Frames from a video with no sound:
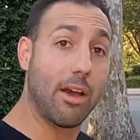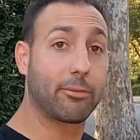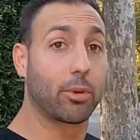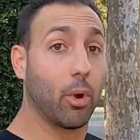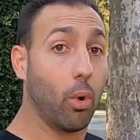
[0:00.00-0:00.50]

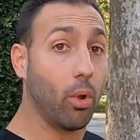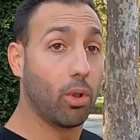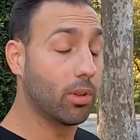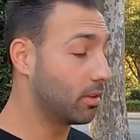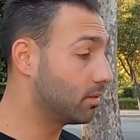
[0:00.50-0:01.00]
after a
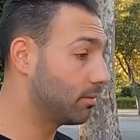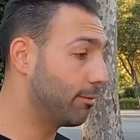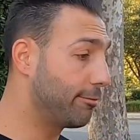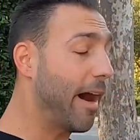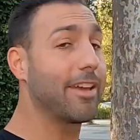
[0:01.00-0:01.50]
whole
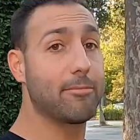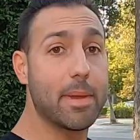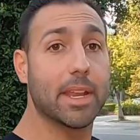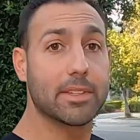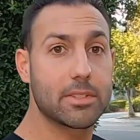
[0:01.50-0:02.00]
5
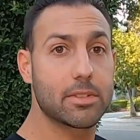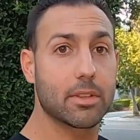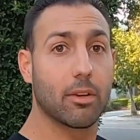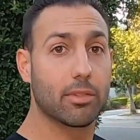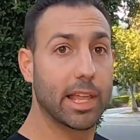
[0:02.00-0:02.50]
minutes
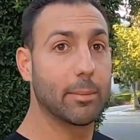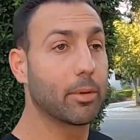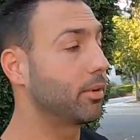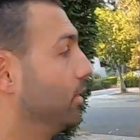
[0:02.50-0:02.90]
of labor,